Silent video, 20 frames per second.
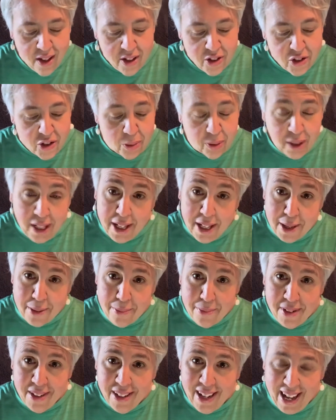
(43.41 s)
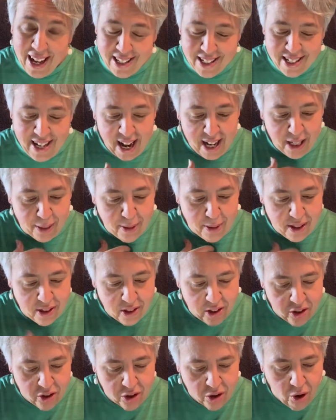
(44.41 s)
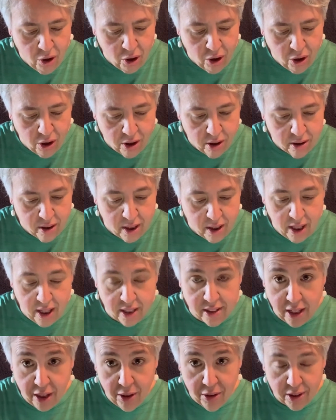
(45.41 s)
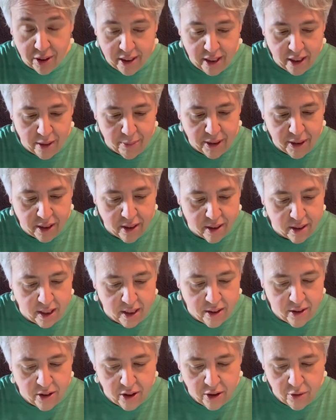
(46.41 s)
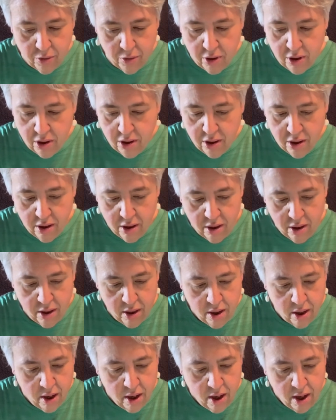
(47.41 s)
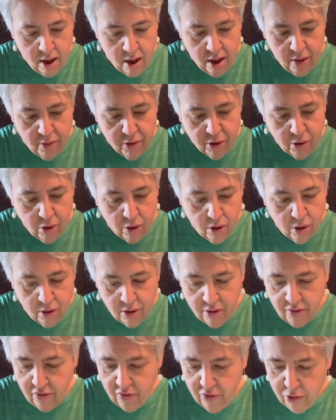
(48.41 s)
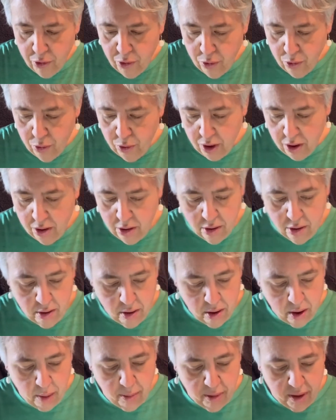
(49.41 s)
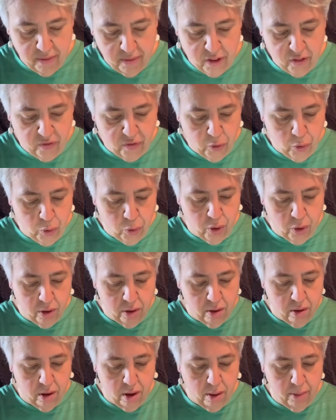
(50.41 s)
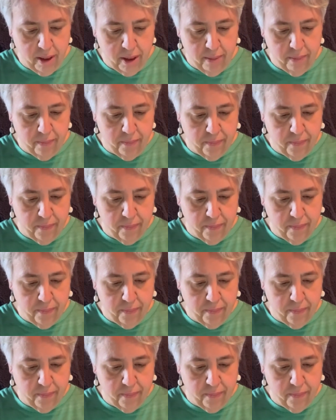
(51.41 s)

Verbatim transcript: So Kim has tagged me. This is called, as I look down because I don't, it's called the food. I believe it's food. Wait a minute.